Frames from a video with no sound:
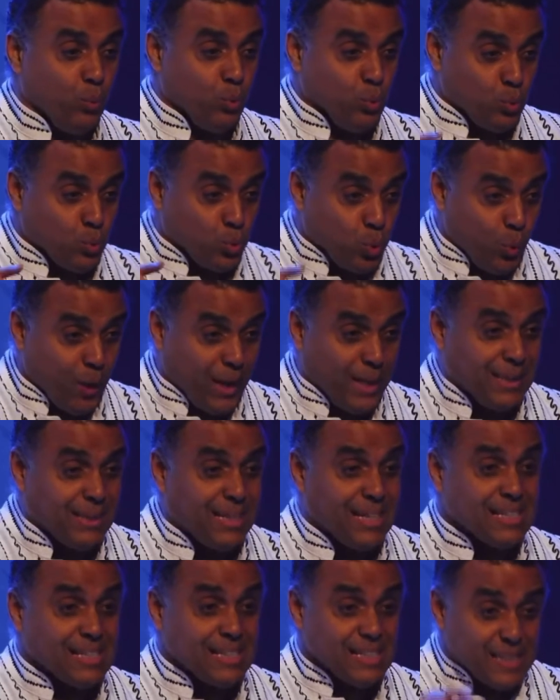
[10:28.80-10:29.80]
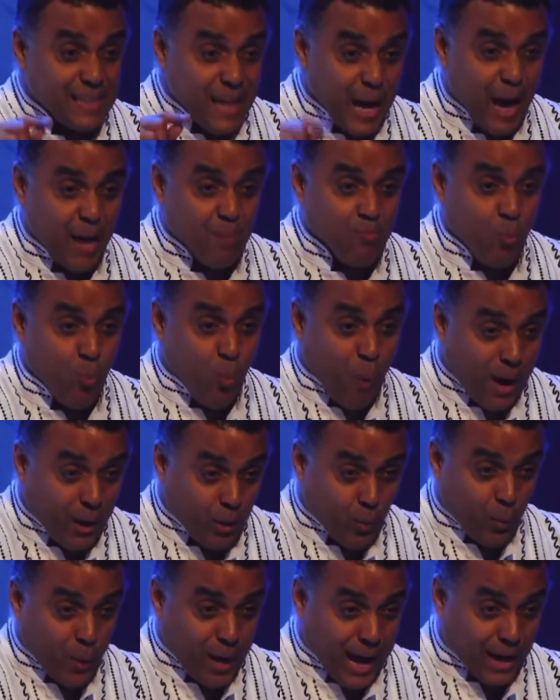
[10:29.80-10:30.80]
doing the same work
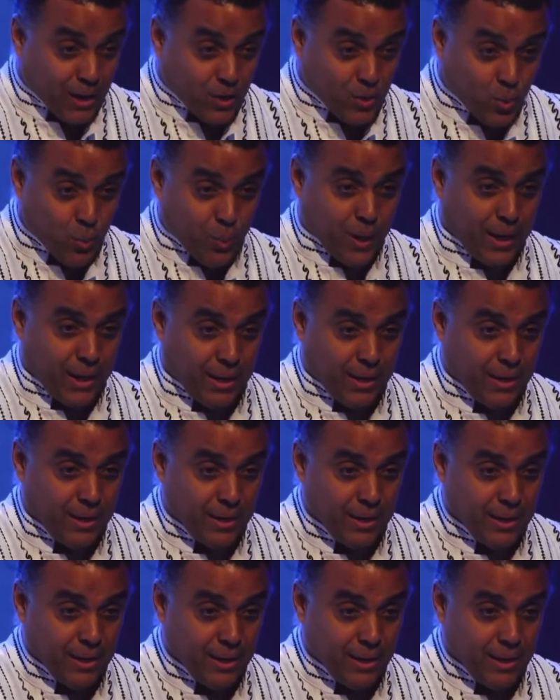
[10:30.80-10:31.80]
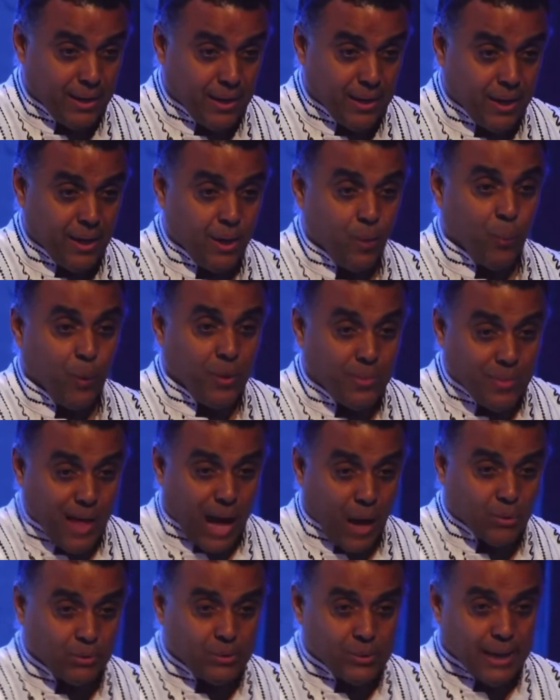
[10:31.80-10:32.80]
we are doing
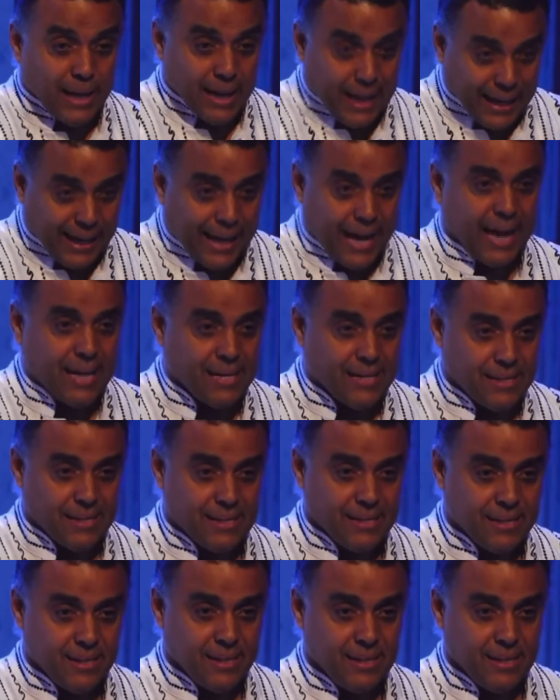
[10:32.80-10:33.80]
without a curse.